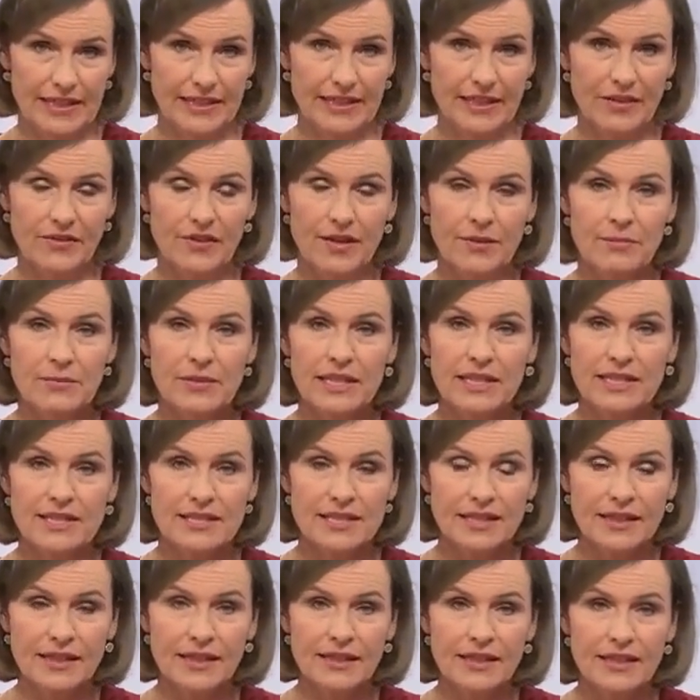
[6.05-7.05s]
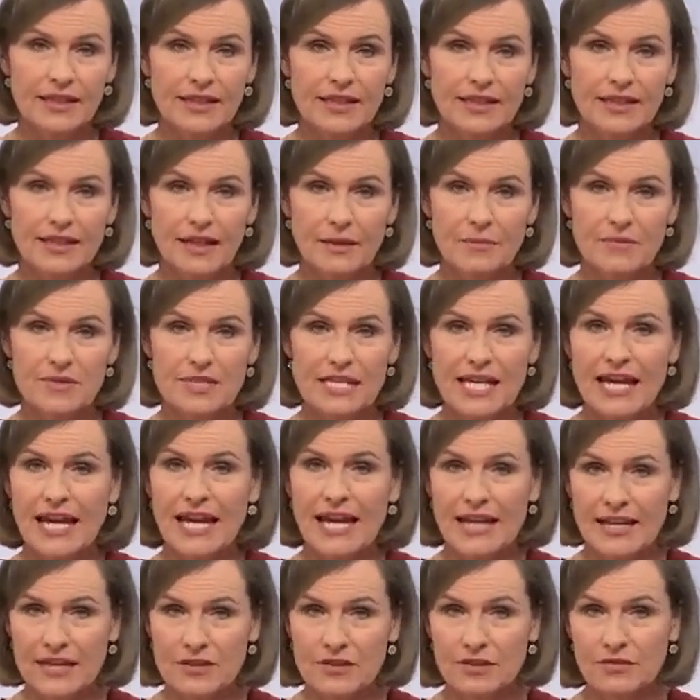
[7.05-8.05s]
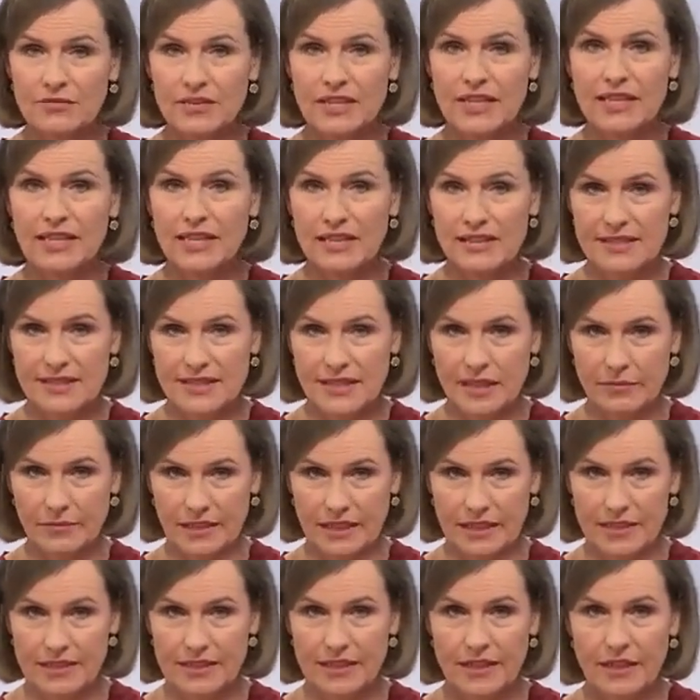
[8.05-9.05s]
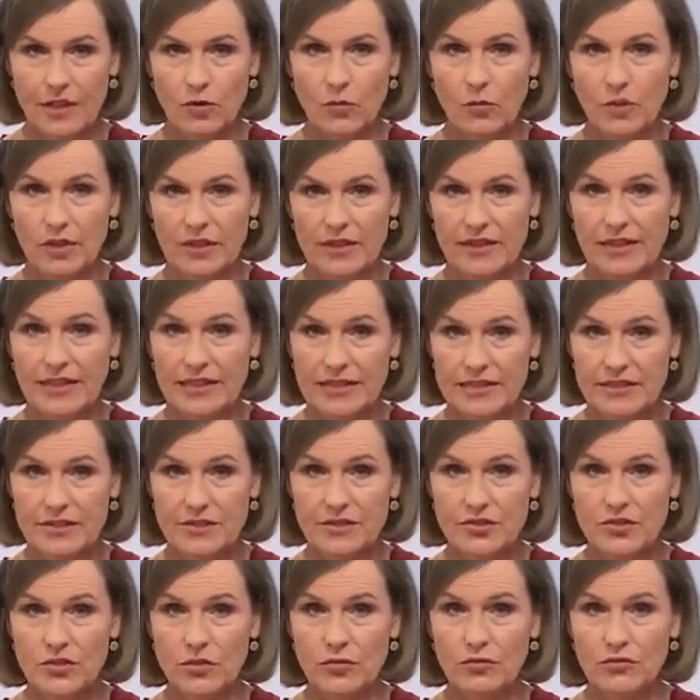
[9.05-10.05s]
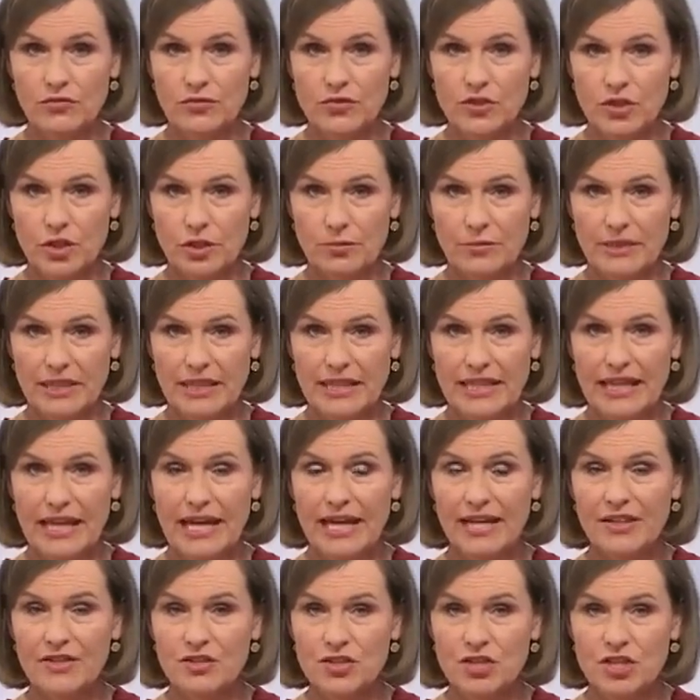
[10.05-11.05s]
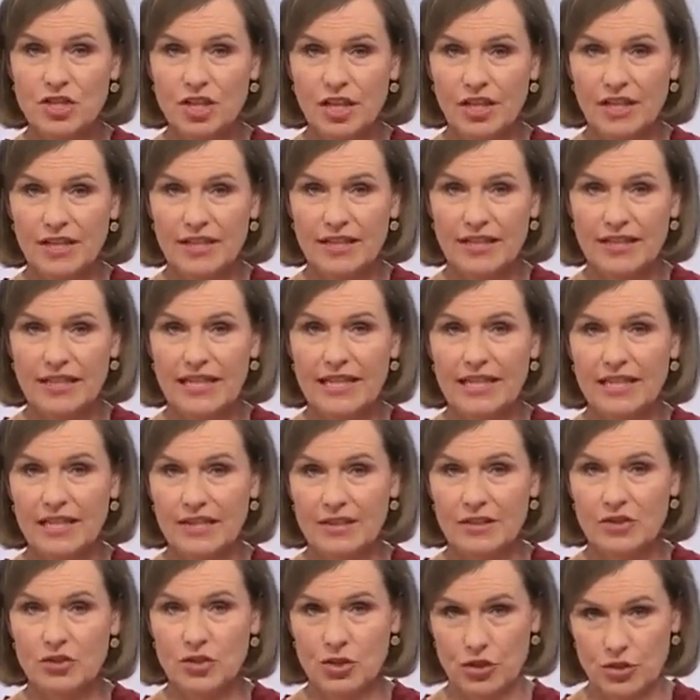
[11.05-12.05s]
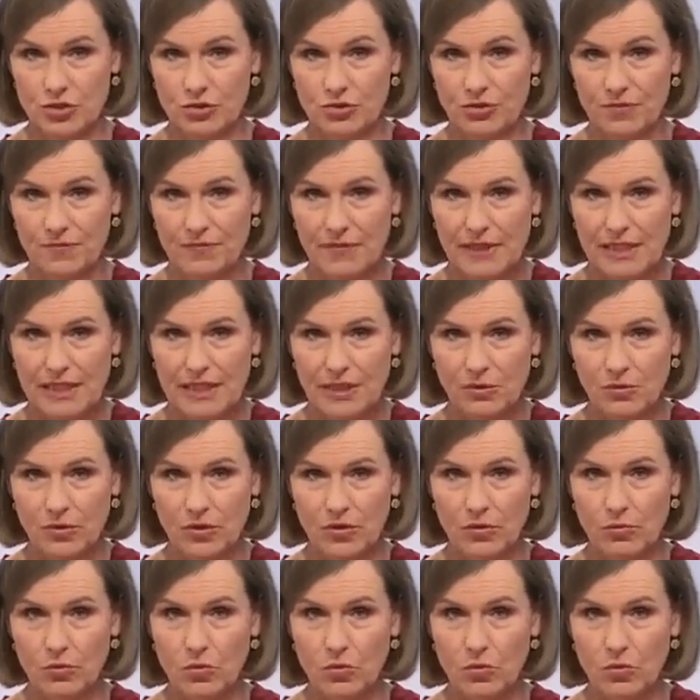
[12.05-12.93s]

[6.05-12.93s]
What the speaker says: Now, their meeting comes ahead of a key summit with the leaders of Germany and China in June. With the